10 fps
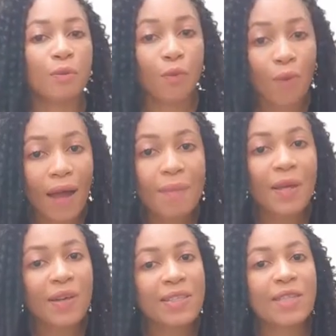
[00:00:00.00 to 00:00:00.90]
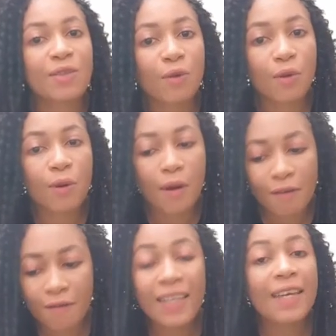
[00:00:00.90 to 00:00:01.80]
Why? Because there's no
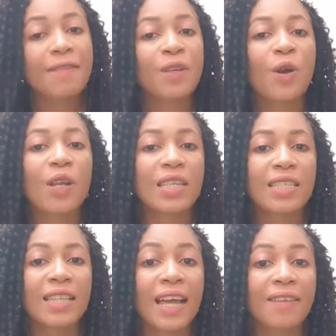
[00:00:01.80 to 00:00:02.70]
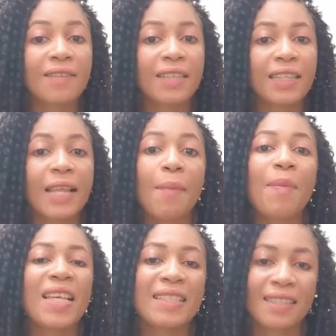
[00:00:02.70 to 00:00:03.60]
father figure in his life that
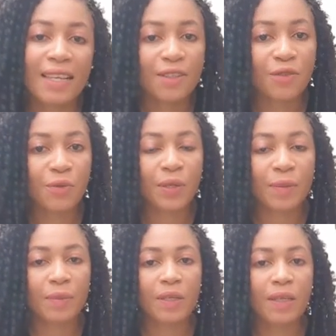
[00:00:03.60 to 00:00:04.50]
makes sense to him.